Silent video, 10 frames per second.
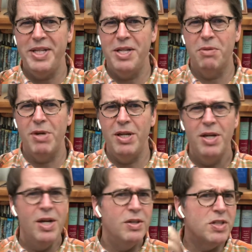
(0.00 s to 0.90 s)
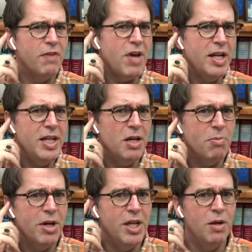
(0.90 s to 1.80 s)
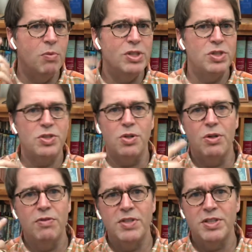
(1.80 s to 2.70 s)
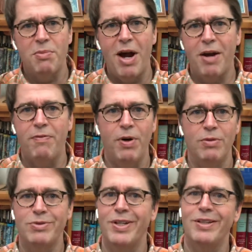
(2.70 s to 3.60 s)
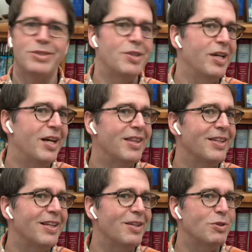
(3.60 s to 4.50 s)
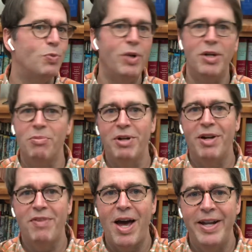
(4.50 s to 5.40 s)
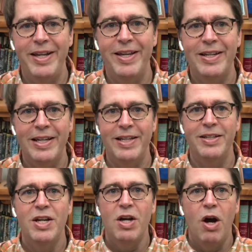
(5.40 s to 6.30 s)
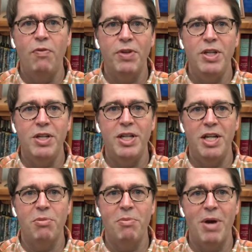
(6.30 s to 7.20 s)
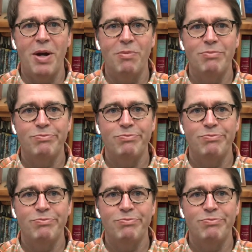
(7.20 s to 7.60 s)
hear me, so I've got an earbud in, which serves as a microphone. So I think that looks weird, but I've got it in, and hopefully you can hear me better.